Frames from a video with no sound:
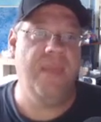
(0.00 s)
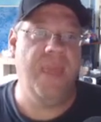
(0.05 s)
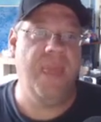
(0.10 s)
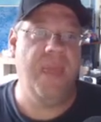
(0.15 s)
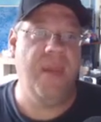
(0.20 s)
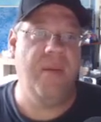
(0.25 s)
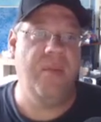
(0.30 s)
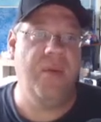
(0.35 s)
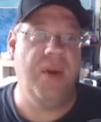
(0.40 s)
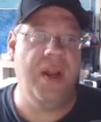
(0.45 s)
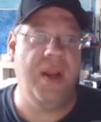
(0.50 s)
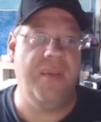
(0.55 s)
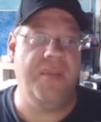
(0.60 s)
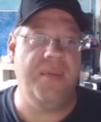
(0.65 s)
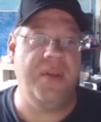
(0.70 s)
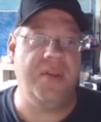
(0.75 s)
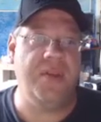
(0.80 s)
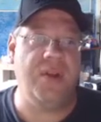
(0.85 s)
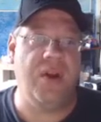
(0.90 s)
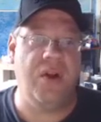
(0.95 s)
bring up
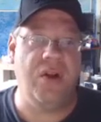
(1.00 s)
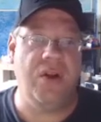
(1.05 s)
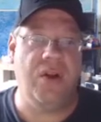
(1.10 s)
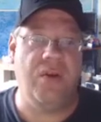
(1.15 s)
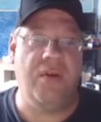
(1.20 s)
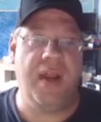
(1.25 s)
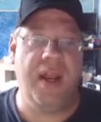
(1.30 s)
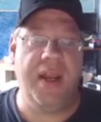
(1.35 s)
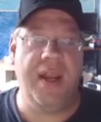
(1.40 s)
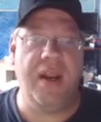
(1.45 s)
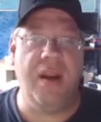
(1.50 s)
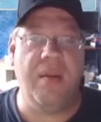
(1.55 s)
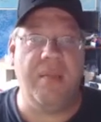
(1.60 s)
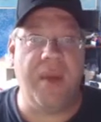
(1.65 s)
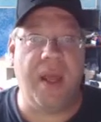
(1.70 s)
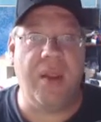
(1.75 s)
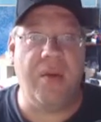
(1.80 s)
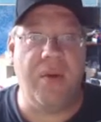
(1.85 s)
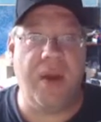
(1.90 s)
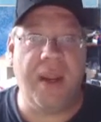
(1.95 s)
this article right here. And
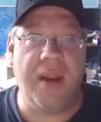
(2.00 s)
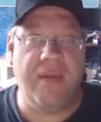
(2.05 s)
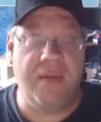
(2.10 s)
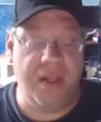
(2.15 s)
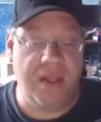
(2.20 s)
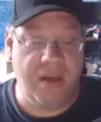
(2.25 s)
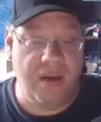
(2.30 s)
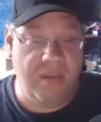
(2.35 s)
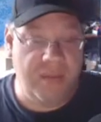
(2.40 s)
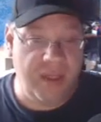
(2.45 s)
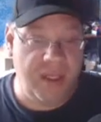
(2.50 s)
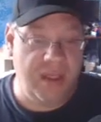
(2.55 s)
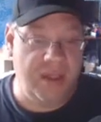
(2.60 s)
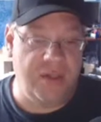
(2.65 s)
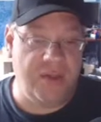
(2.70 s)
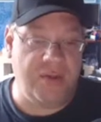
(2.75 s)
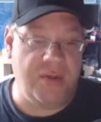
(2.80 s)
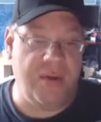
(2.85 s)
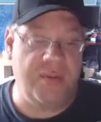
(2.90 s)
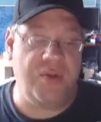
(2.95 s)
by the way, everything will be in the
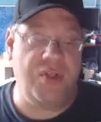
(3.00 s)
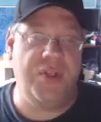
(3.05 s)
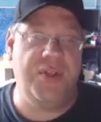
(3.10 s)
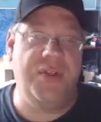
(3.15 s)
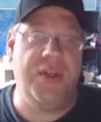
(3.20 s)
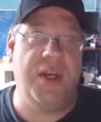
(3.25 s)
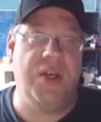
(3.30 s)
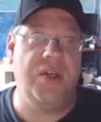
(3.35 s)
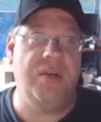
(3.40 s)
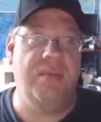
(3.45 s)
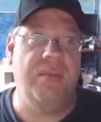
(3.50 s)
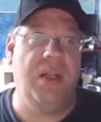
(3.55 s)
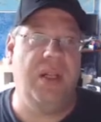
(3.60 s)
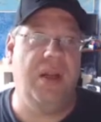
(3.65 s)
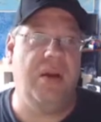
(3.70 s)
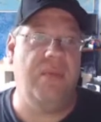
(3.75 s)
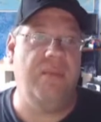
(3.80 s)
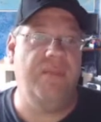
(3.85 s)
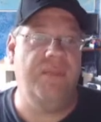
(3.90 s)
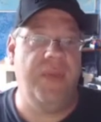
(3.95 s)
description section
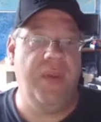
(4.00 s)
below.